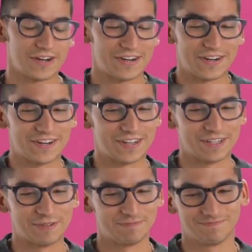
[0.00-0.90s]

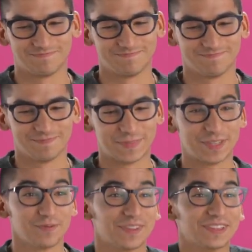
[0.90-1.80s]
on
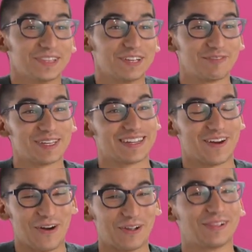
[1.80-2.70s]
living
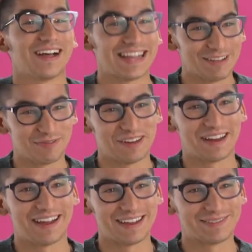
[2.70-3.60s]
our life and
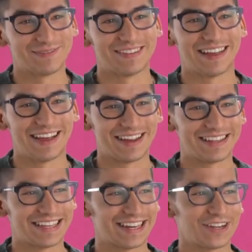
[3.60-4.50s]
not
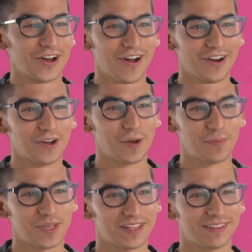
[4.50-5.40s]
getting caught up
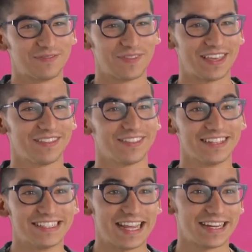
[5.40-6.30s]
in the
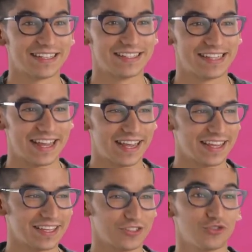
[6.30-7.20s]

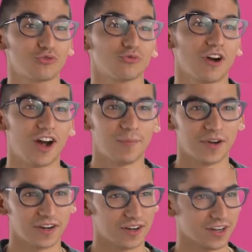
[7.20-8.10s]
day-to-day
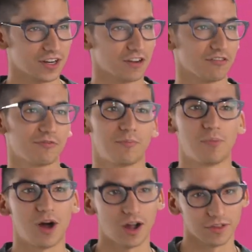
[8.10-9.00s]
drama of
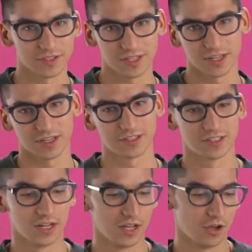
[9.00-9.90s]
politics,
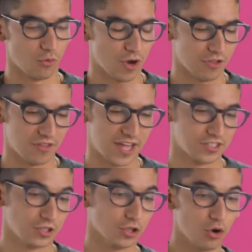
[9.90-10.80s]
whether
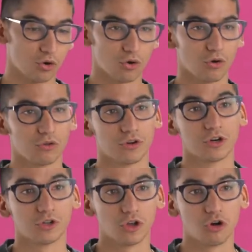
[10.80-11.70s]
that's local or
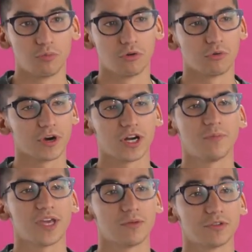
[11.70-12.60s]
global. We're going to
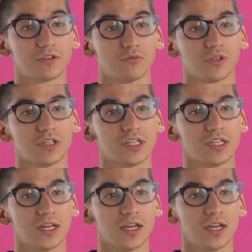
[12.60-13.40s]
be able to really